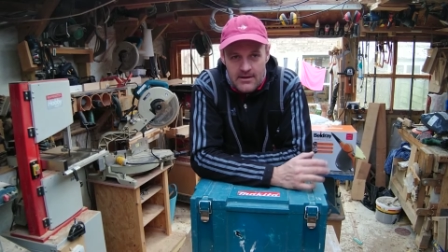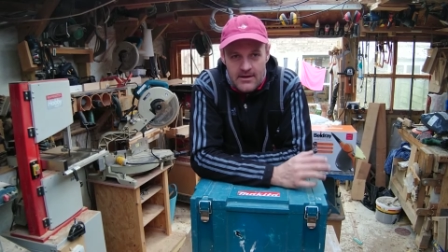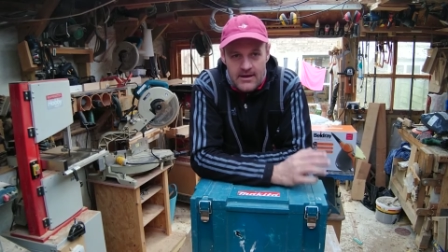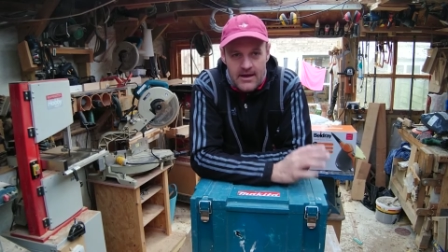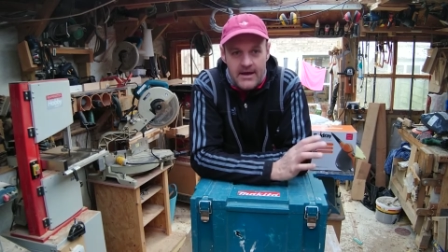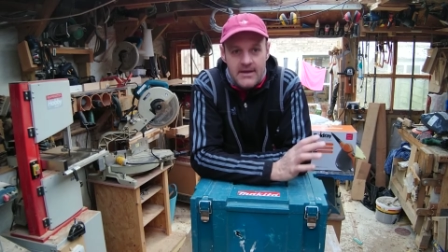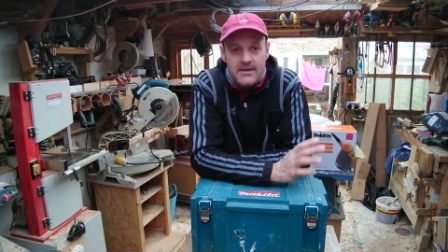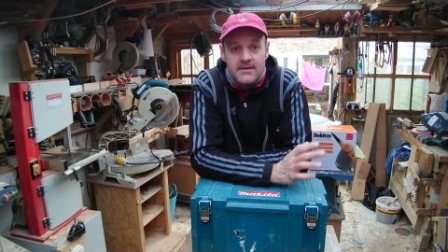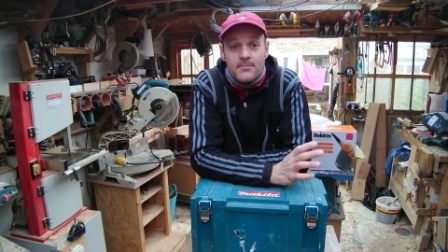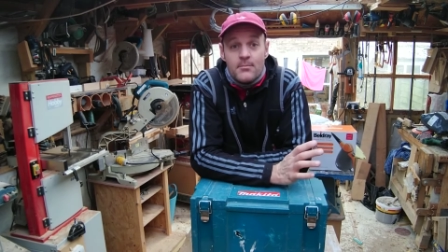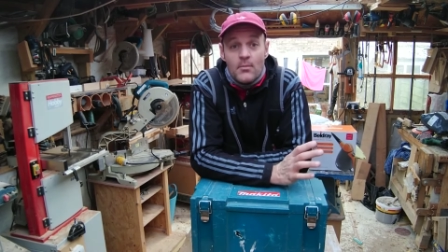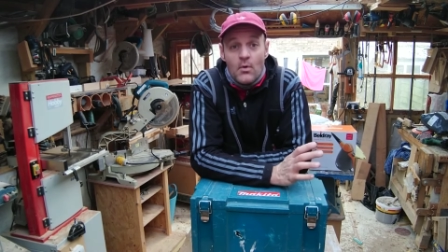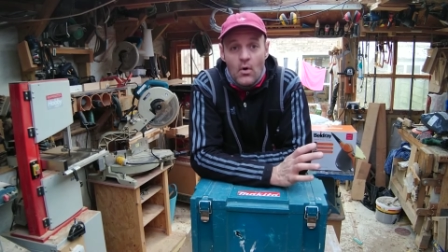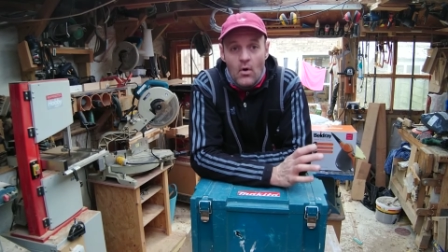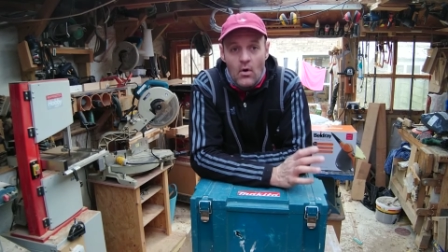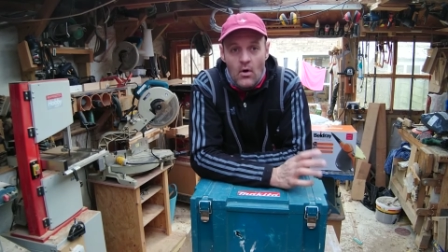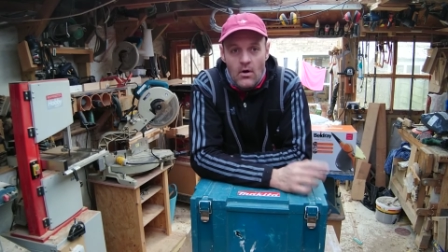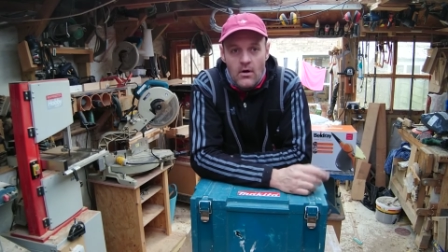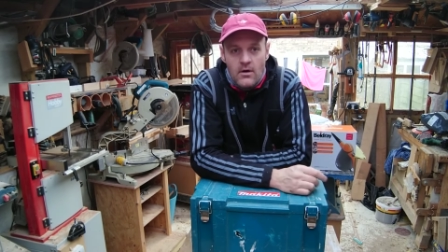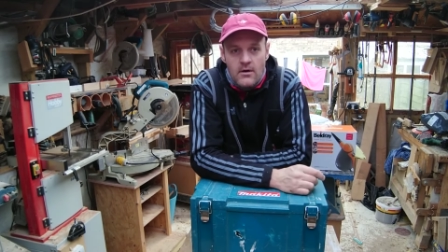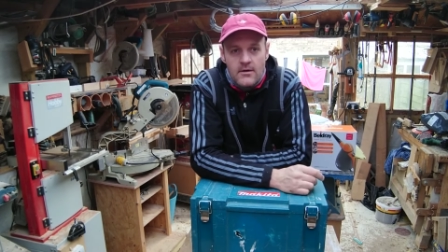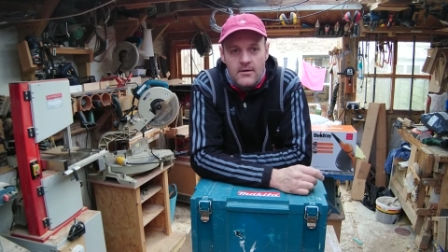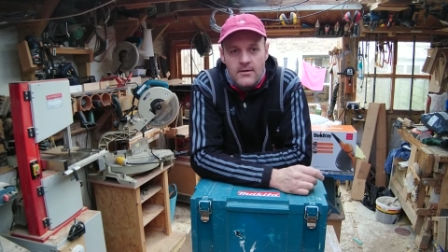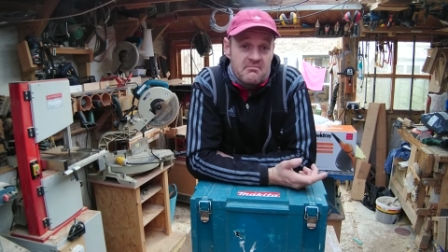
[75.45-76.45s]
and more.
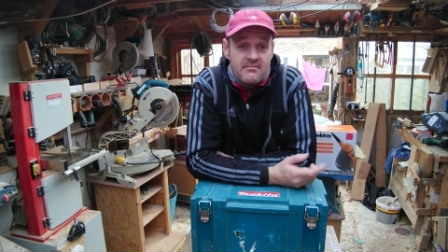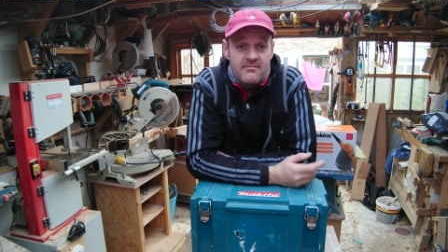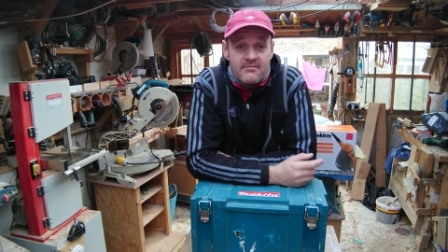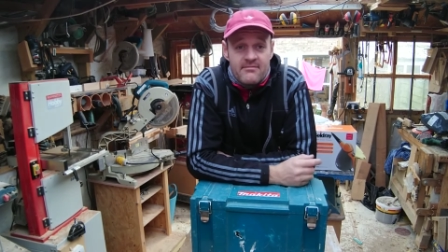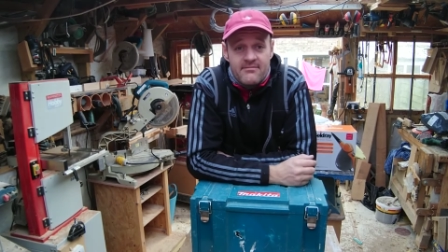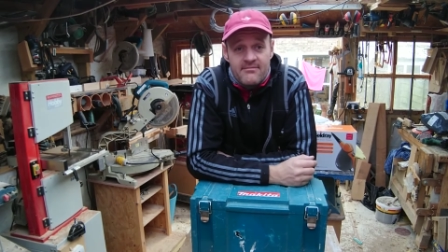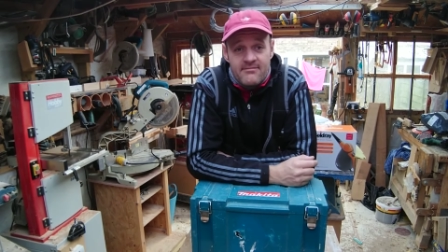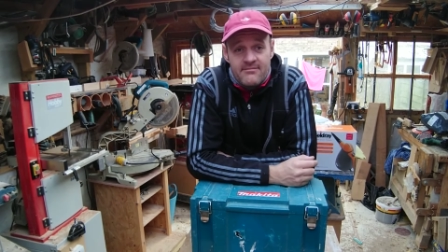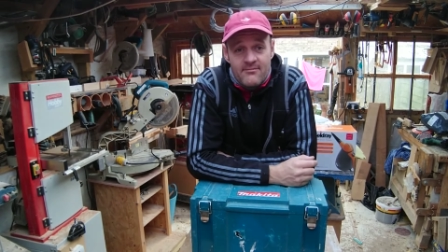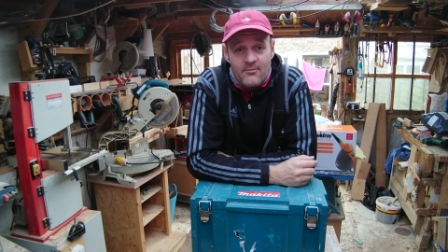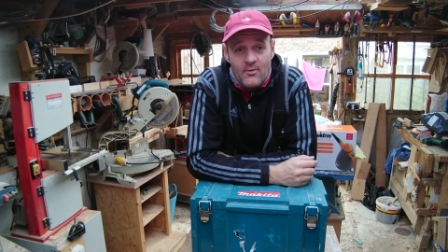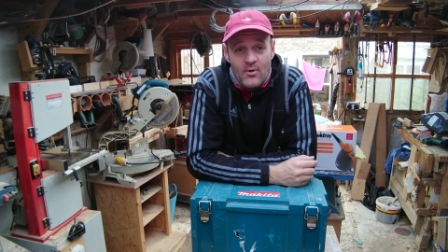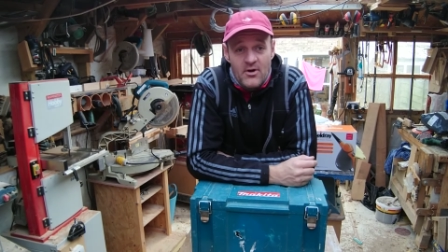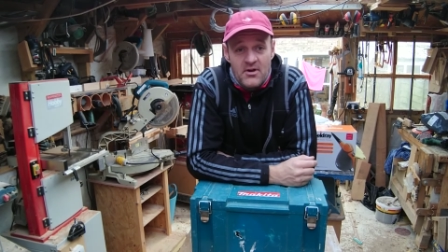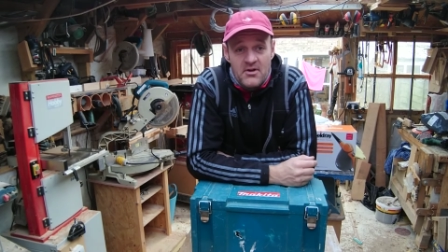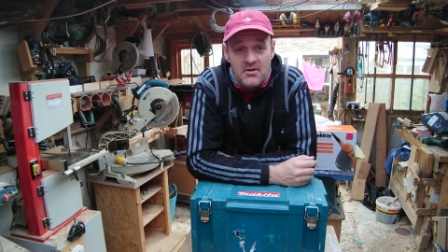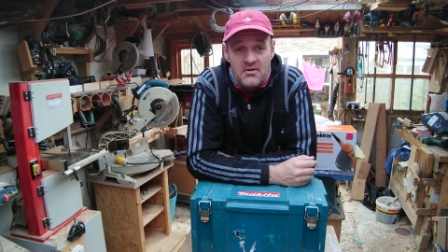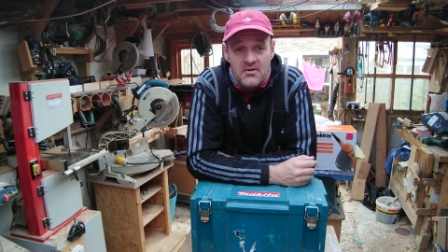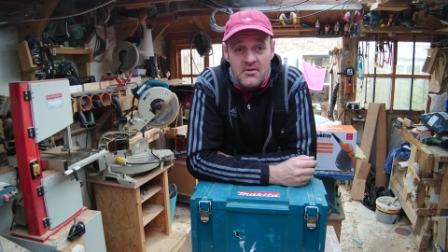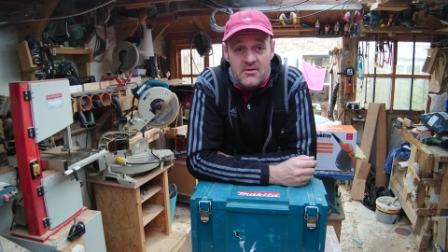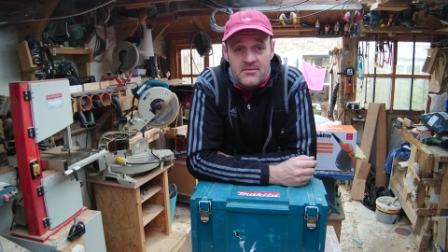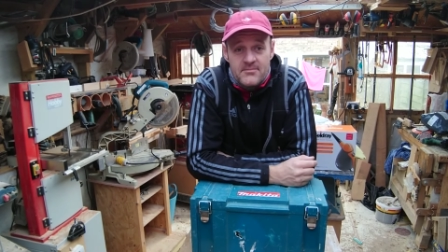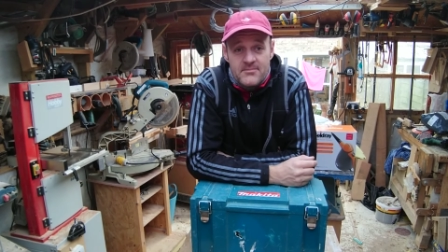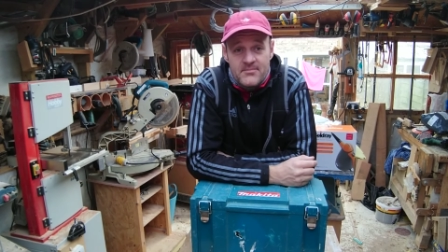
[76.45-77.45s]
Why
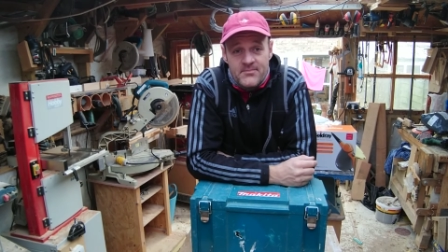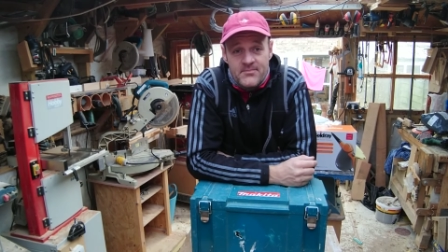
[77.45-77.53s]
not?